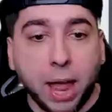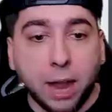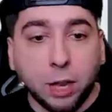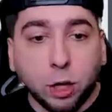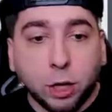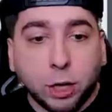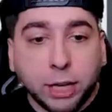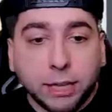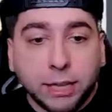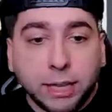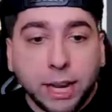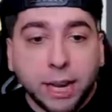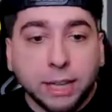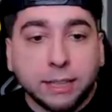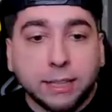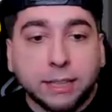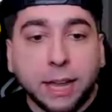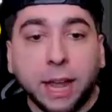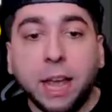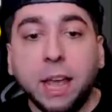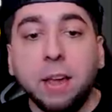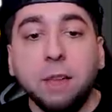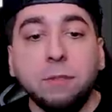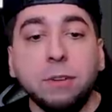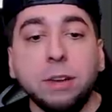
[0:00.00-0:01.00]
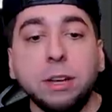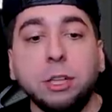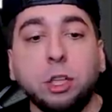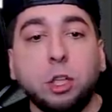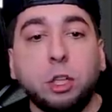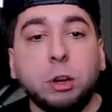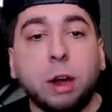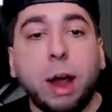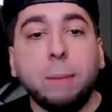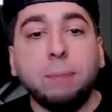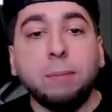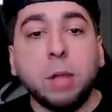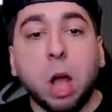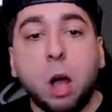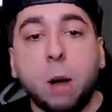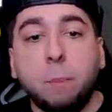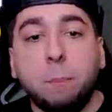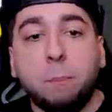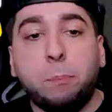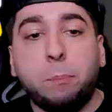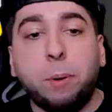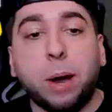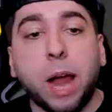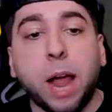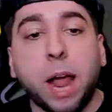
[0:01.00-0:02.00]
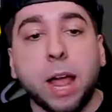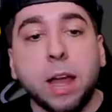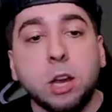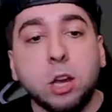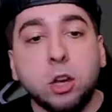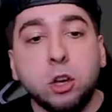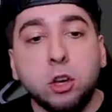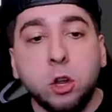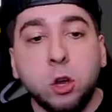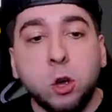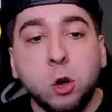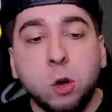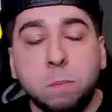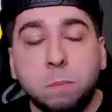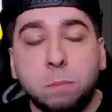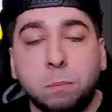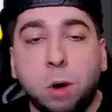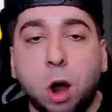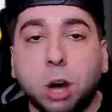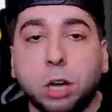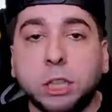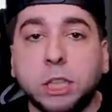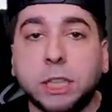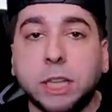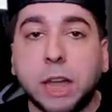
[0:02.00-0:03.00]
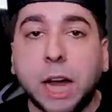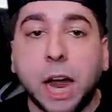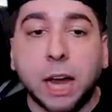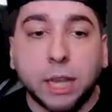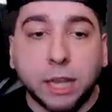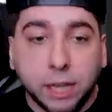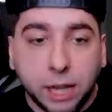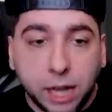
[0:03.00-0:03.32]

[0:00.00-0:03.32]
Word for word: And look at this, they even dropped a brand new Marshawn